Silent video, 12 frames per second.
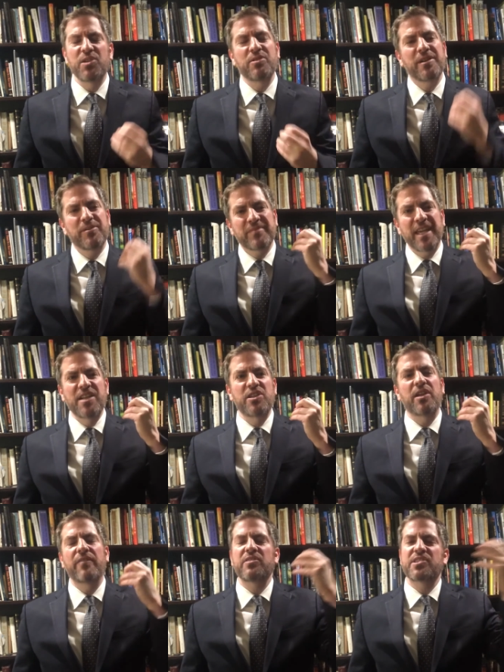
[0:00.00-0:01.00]
You
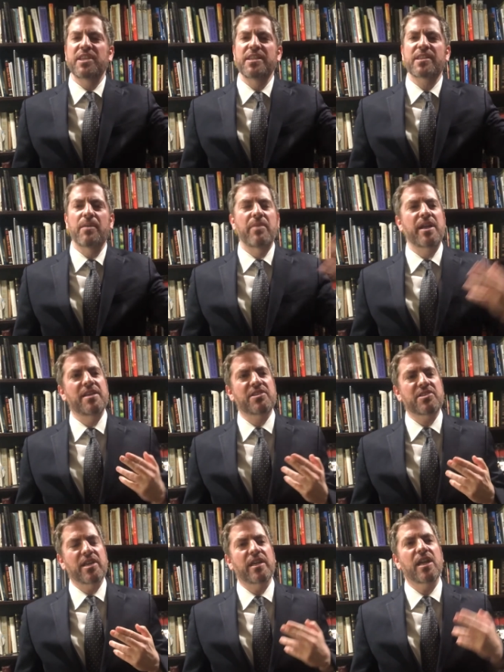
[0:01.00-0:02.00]
ever see somebody and it's
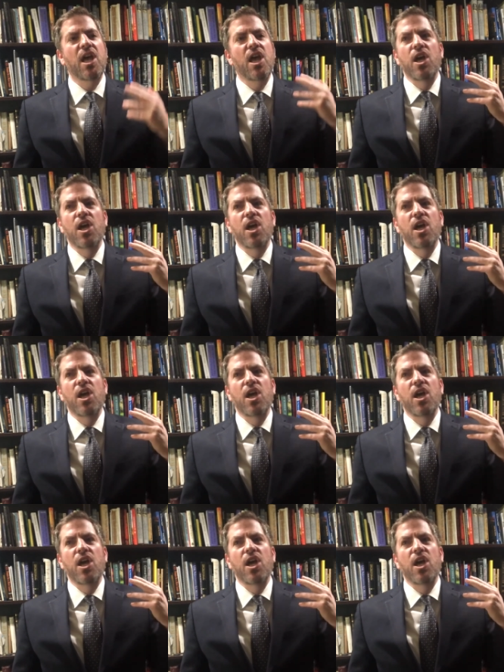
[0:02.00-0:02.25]
just like,